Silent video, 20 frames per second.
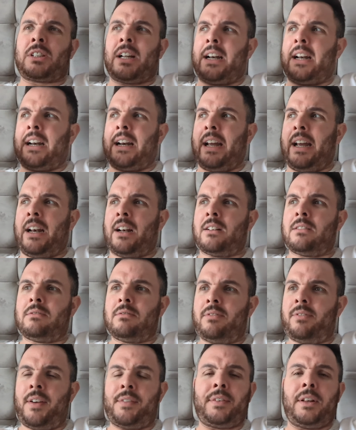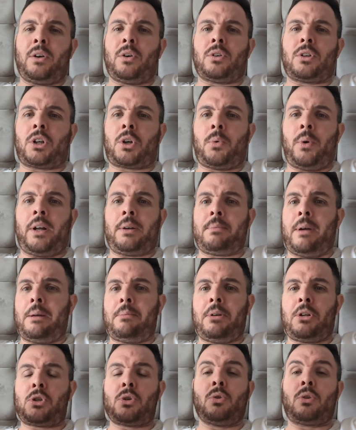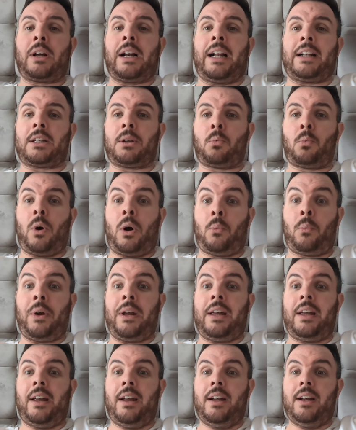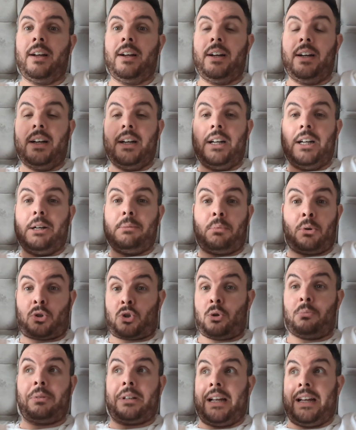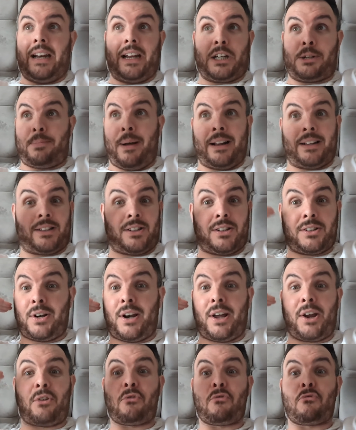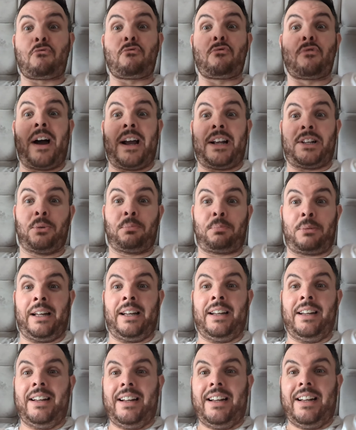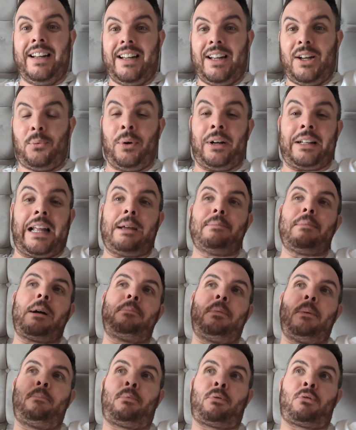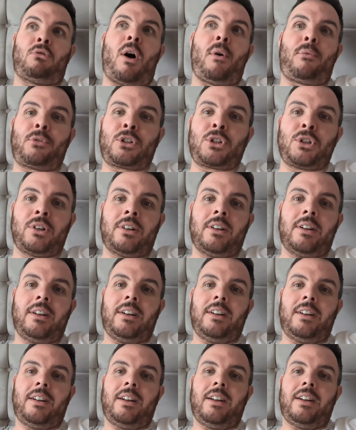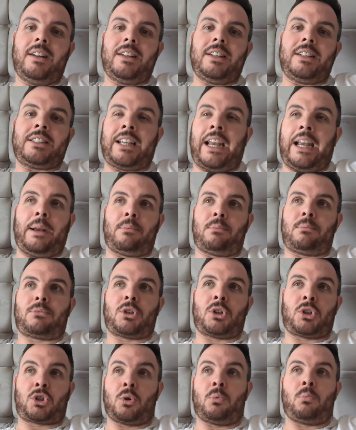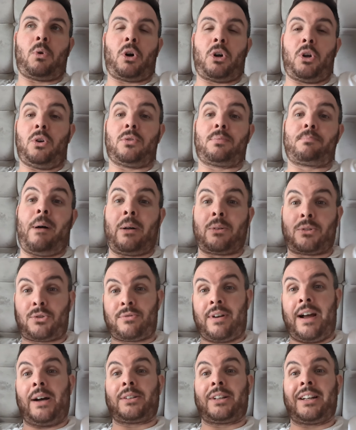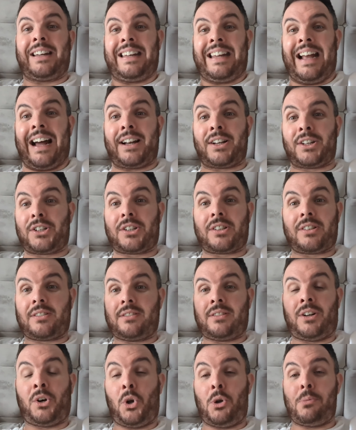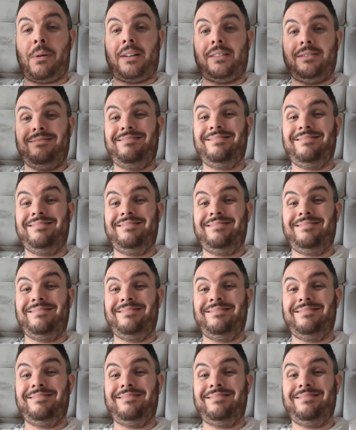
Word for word: that are earning 1500 quid, maybe two grand a, a week, but some of their expenses are like right up there where they might be profiting same to someone who's bouncing around in a Yaris on Uber.